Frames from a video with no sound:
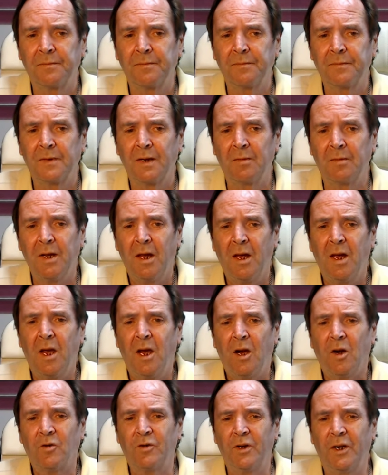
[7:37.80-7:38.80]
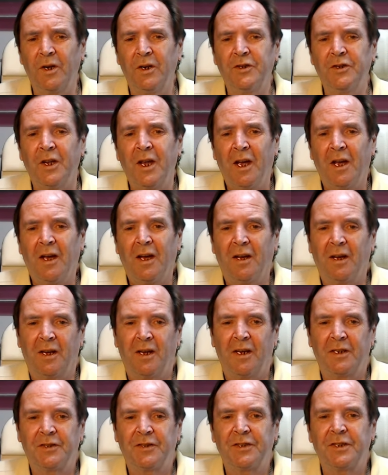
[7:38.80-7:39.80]
I mean, Russia's
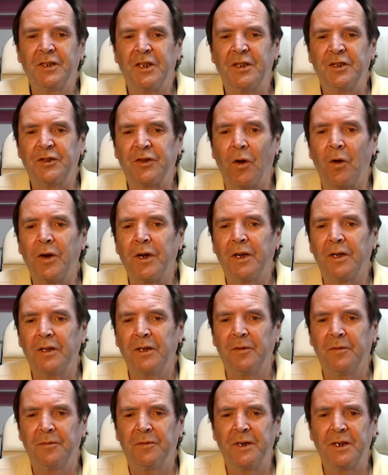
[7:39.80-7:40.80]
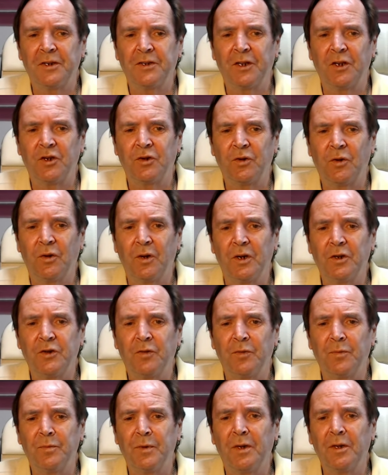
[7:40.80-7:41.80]
historically faced a shortage
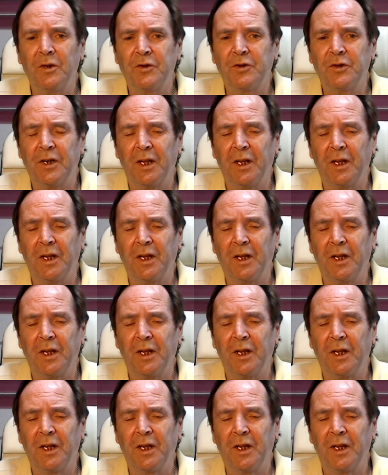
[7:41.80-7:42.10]
of military